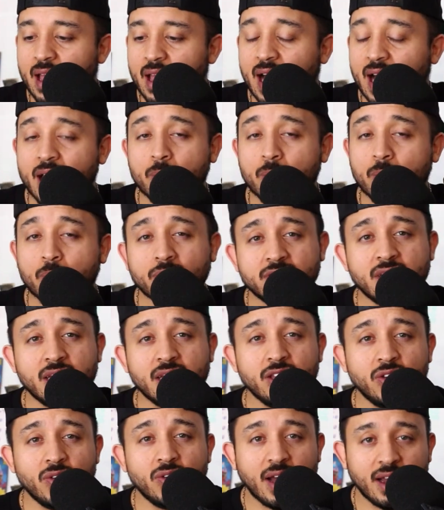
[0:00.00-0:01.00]
I appreciate
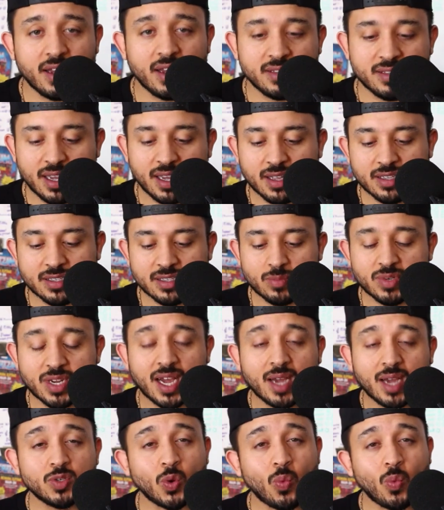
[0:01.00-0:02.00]
you guys taking some
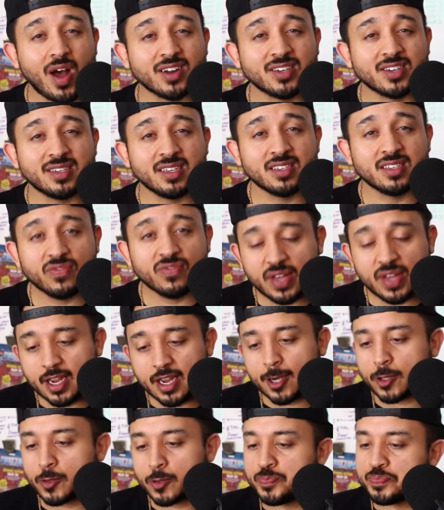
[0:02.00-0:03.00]
time to watch this
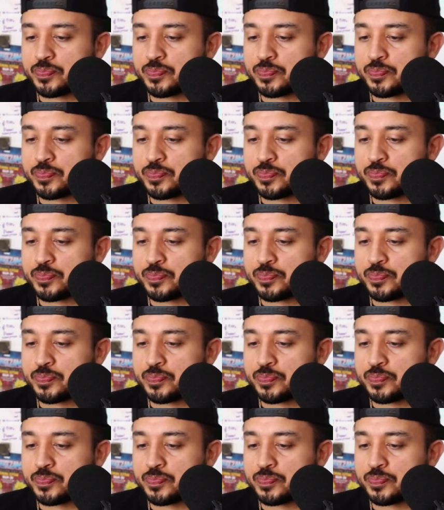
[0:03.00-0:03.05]
video.